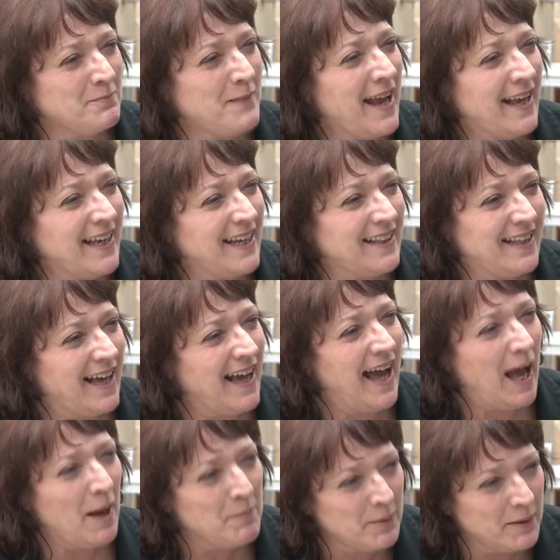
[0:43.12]
making that
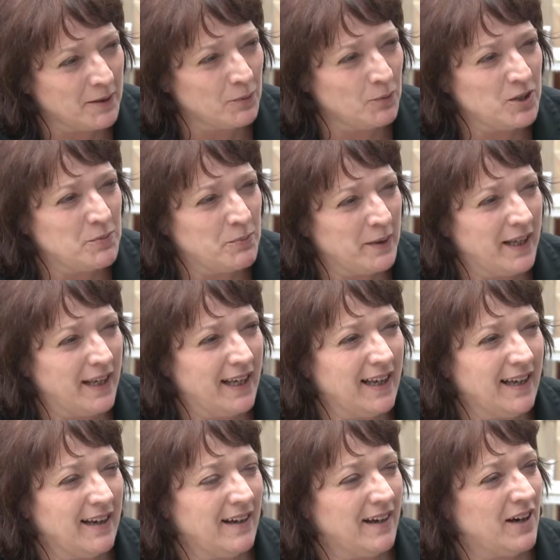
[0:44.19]
happen would be
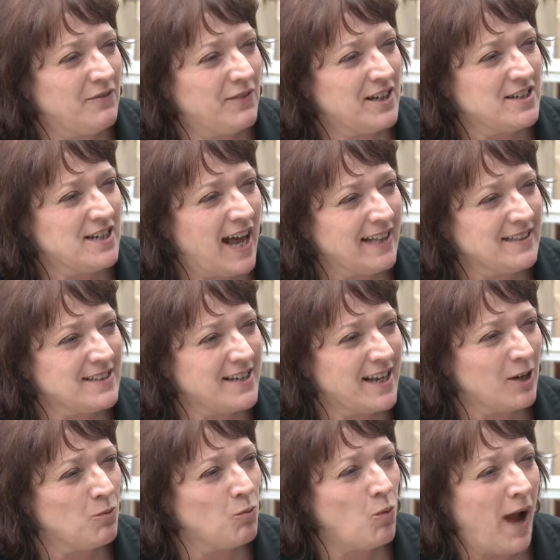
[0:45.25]
a
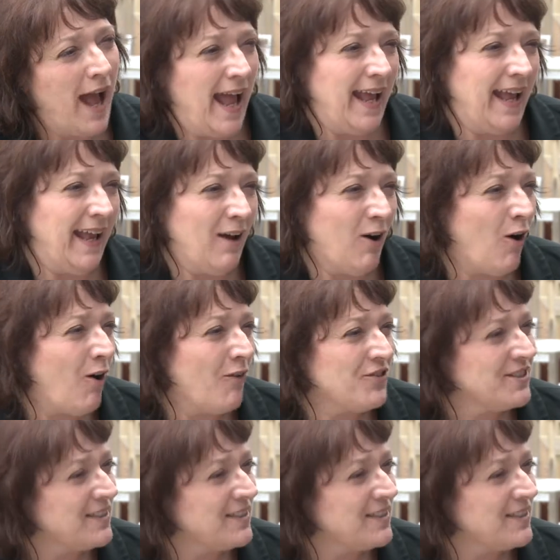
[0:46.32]
fantastic way of